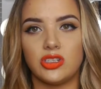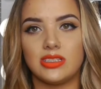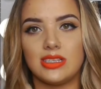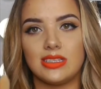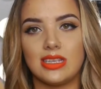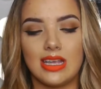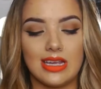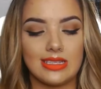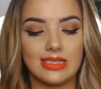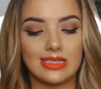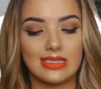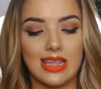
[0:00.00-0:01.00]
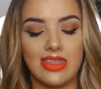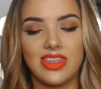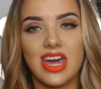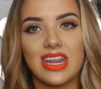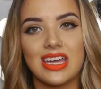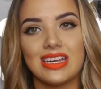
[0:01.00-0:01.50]
and since it is
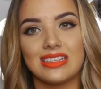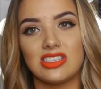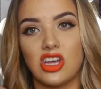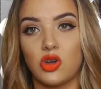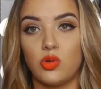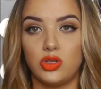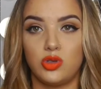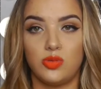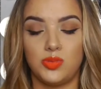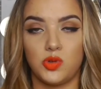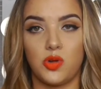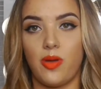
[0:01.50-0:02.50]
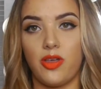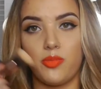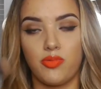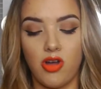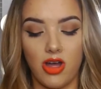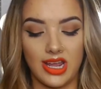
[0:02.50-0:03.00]
synthetic, it's not going to absorb all the
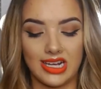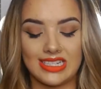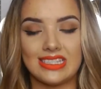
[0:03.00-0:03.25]
product.